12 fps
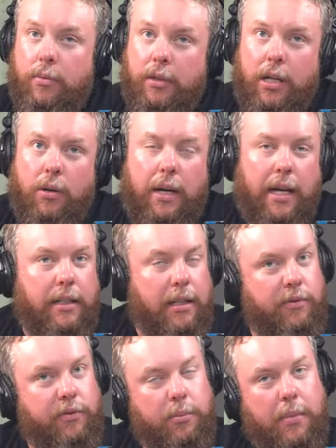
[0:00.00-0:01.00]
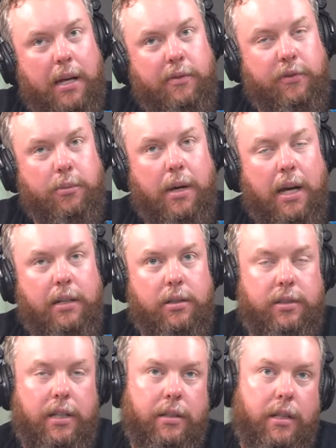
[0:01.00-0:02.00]
From my
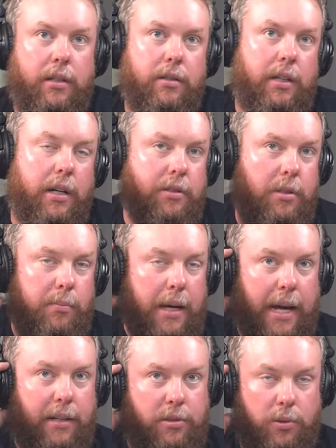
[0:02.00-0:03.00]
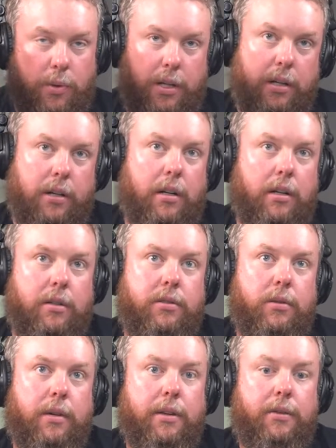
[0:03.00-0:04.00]
understanding, here's the backstory on her.
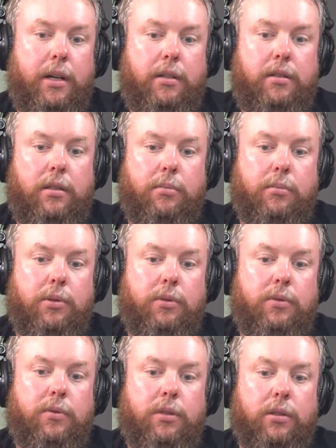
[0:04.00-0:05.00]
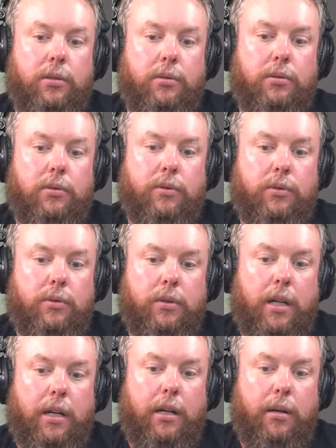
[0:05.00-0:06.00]
So I think she moved to
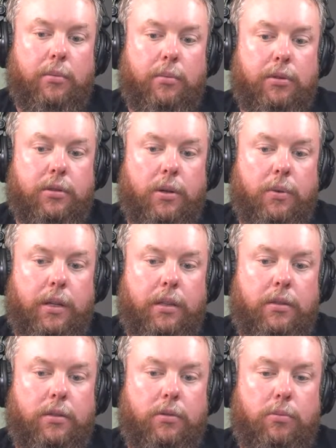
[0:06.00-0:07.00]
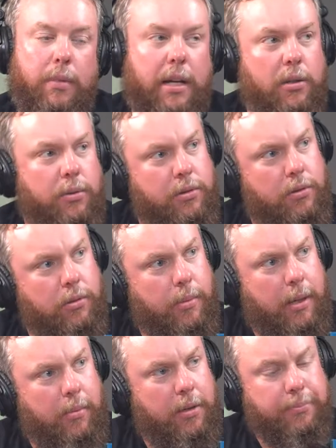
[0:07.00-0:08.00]
Louisville, was going to medical school
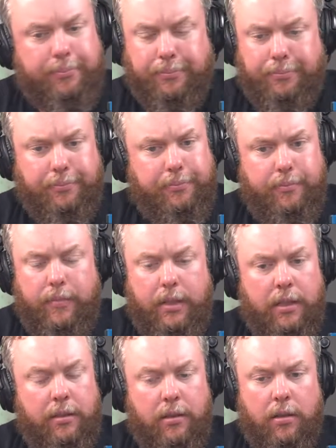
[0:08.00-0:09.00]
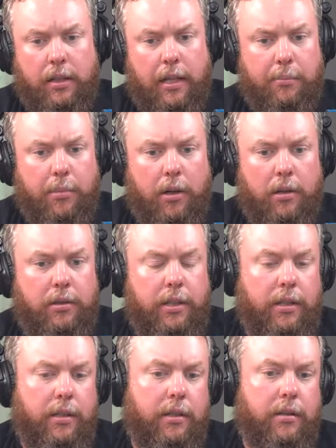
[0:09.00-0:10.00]
maybe, and started like
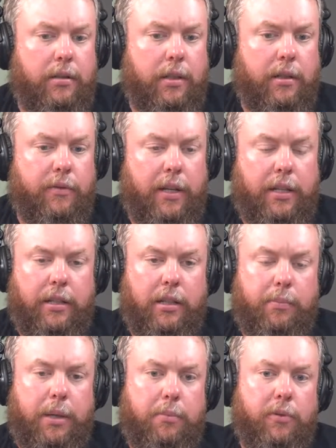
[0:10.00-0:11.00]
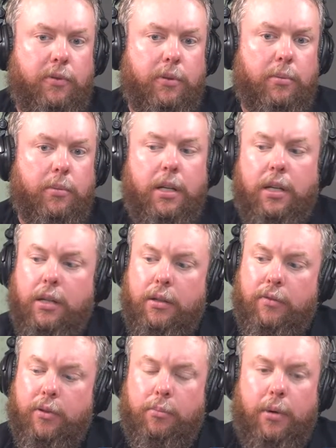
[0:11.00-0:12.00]
bartending and stuff. And then the people from
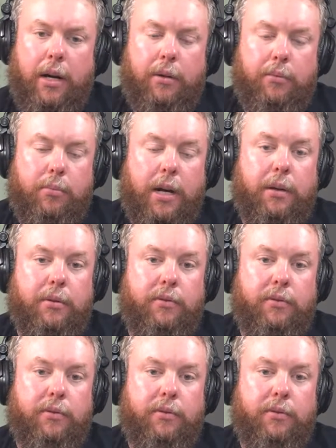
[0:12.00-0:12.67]
Brown